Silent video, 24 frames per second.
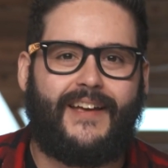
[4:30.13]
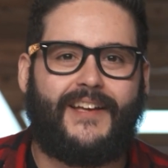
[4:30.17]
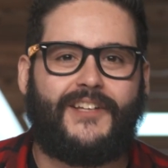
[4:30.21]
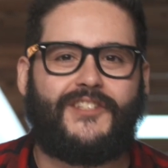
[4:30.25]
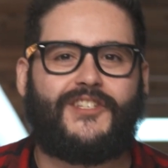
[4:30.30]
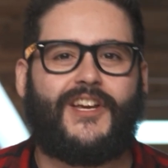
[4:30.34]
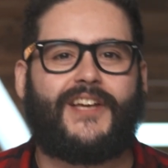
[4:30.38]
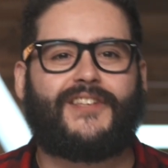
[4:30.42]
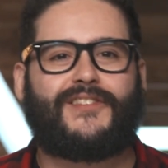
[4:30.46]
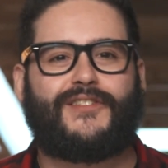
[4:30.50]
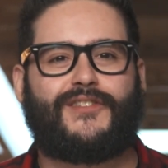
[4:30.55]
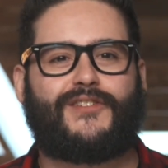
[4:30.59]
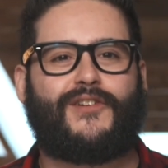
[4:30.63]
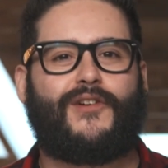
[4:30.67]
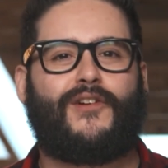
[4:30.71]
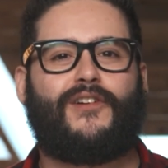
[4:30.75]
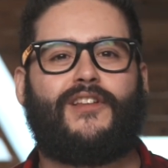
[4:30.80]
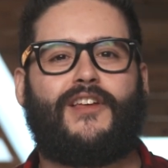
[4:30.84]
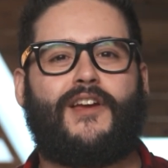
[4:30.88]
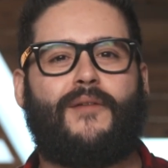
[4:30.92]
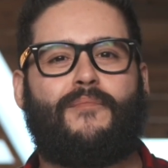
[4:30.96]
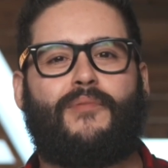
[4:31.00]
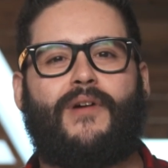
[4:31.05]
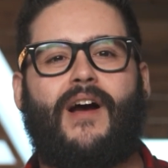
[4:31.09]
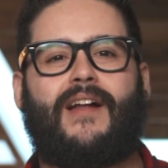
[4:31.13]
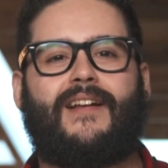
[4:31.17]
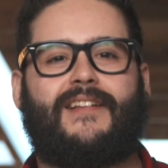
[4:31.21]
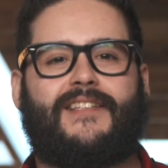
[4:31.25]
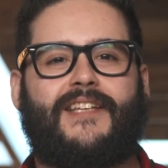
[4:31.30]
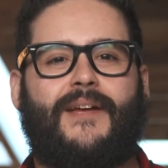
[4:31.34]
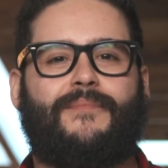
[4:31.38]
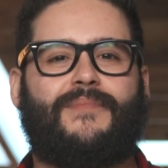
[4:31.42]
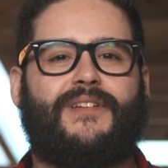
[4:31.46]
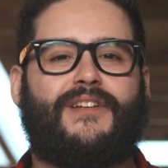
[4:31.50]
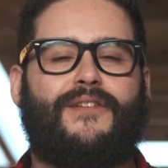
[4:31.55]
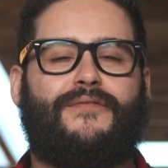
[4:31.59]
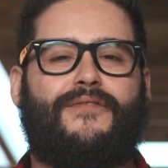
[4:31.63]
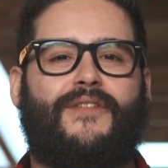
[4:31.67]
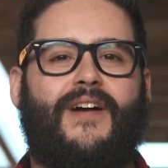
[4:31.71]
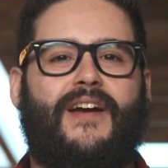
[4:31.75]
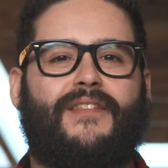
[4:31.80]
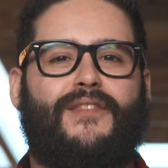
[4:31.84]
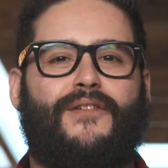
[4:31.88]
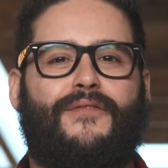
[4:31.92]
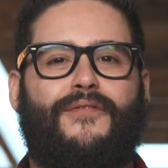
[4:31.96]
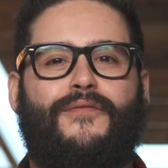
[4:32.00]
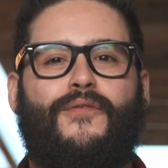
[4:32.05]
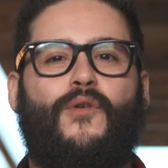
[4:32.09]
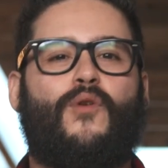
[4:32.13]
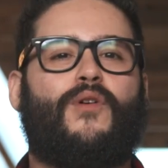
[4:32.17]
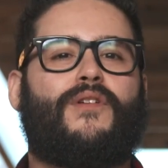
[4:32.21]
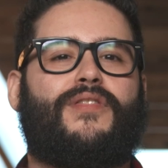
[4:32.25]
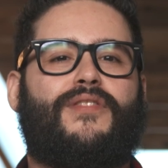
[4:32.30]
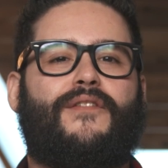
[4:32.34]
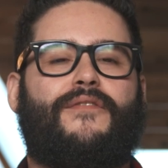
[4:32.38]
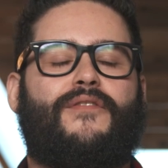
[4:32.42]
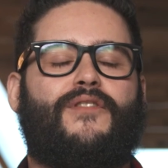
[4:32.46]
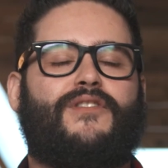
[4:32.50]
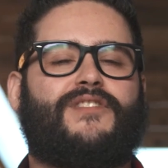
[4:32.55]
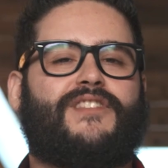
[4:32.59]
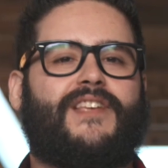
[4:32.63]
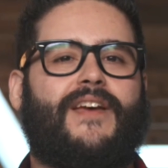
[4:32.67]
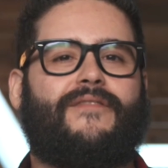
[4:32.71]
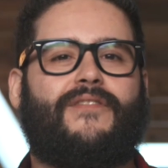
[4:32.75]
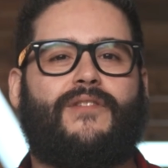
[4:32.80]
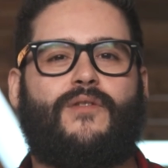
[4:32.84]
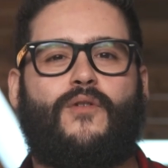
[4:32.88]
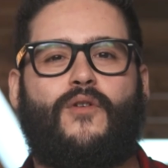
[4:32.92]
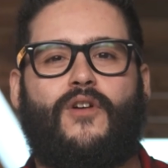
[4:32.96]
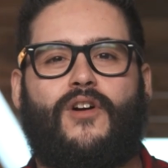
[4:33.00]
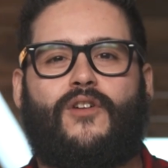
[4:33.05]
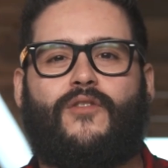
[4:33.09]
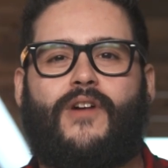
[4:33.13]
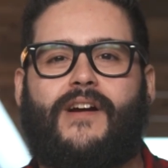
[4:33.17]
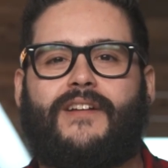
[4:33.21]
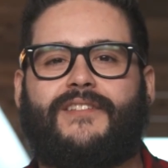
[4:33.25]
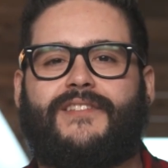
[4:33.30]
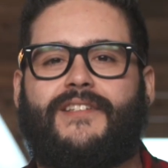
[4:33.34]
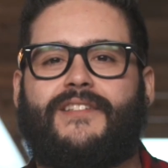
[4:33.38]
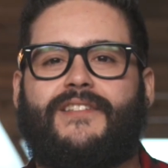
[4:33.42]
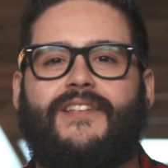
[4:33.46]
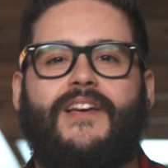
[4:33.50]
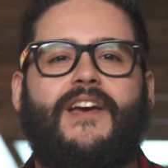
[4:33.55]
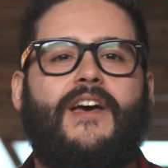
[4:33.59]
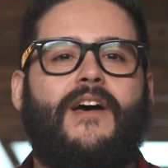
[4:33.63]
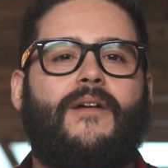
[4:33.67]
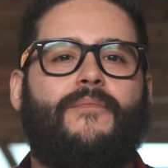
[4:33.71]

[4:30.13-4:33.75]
Jess is currently abroad attempting to find the fourth of her seven Horcruxes,